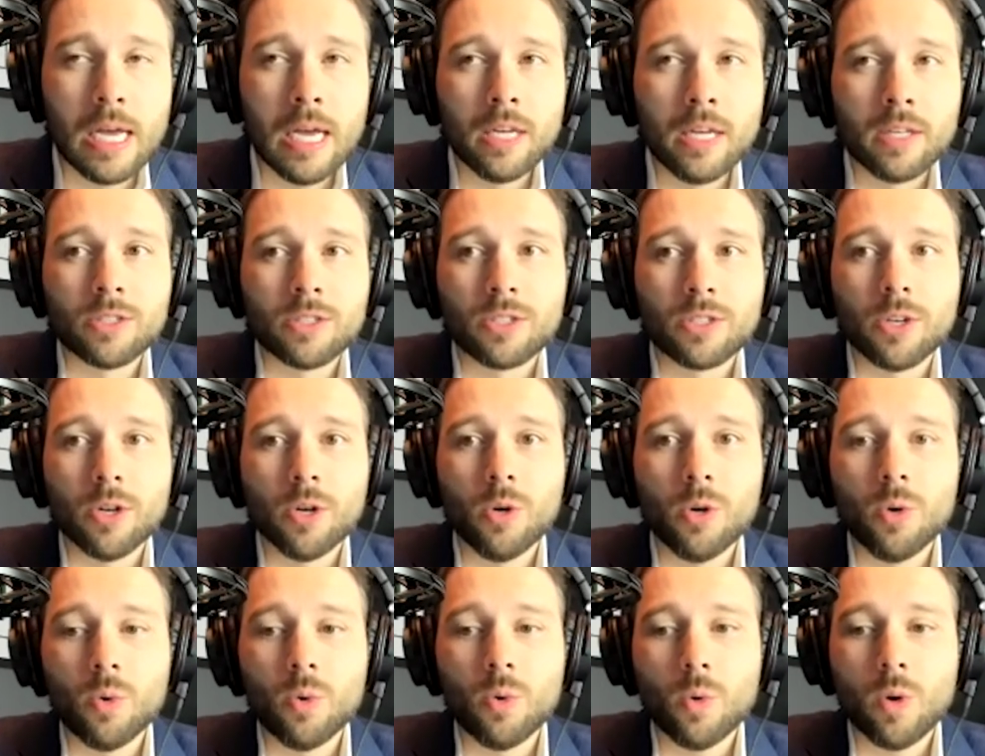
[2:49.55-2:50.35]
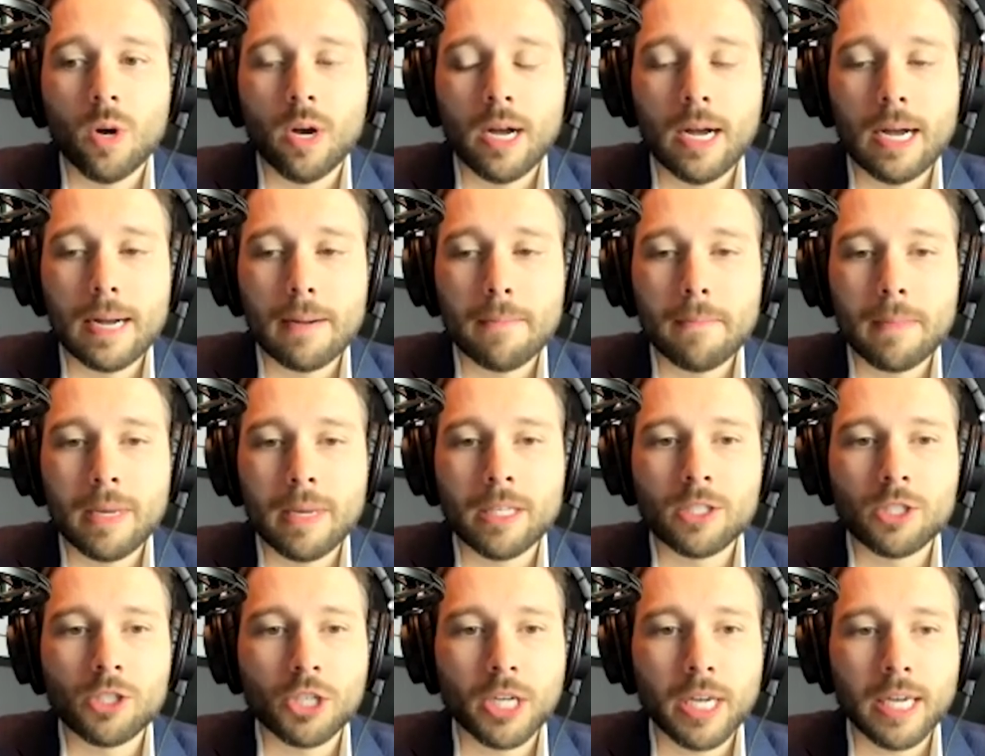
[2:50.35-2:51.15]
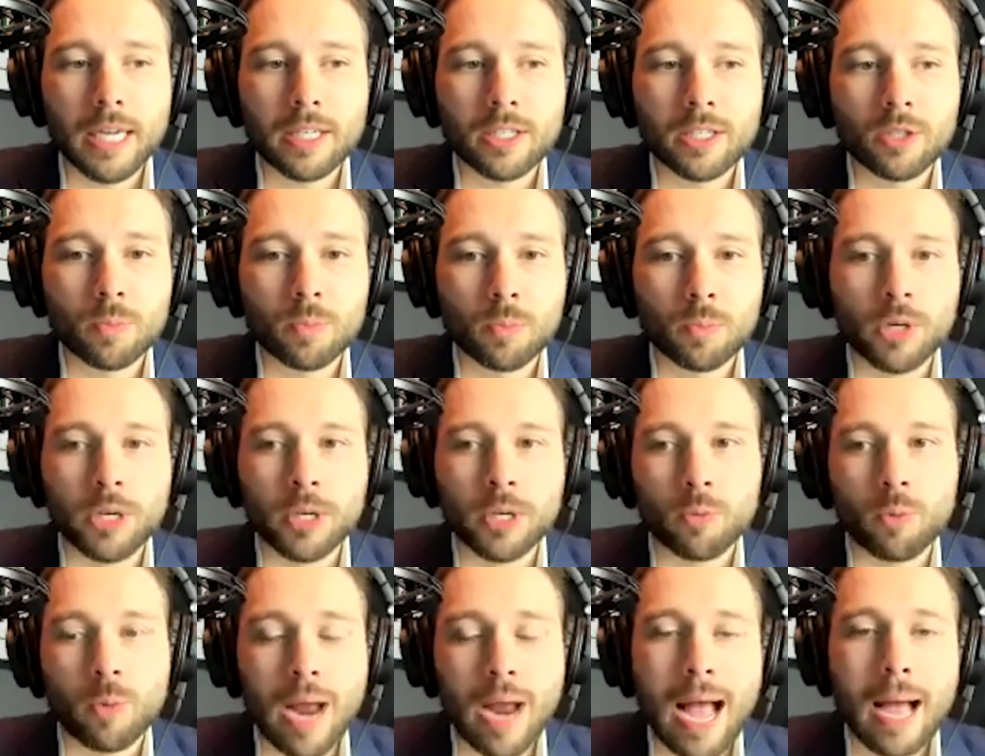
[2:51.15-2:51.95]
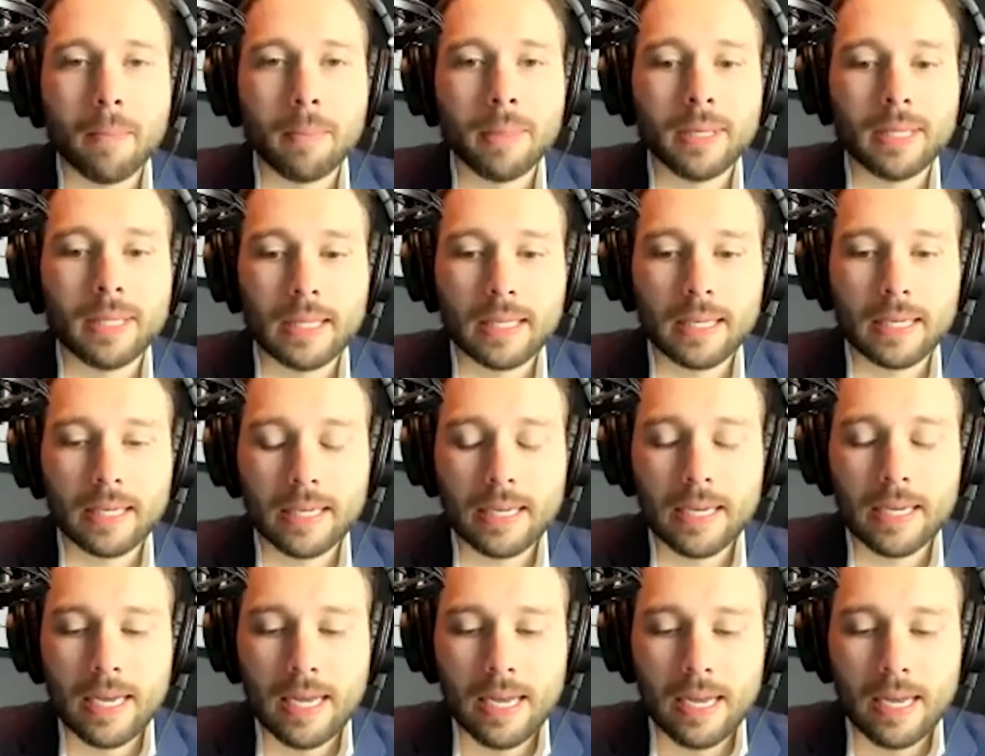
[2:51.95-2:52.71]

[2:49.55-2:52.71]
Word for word: So it's changed pretty rapidly.